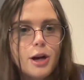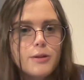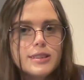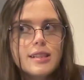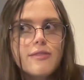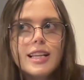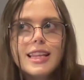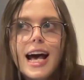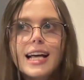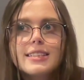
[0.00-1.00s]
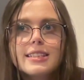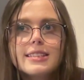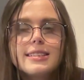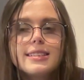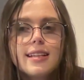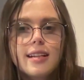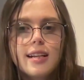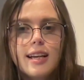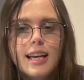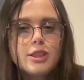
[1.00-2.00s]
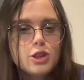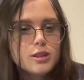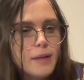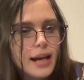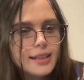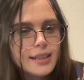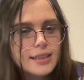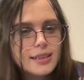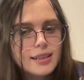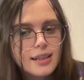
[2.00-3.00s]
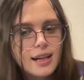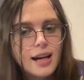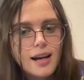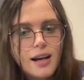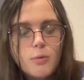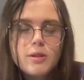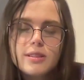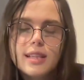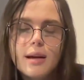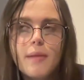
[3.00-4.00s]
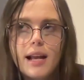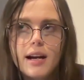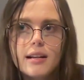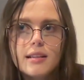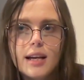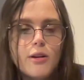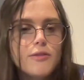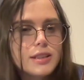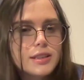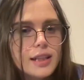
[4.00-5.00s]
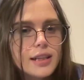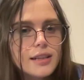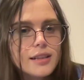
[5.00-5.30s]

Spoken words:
stuff like that, because it just made it, I wouldn't say better. Like, obviously,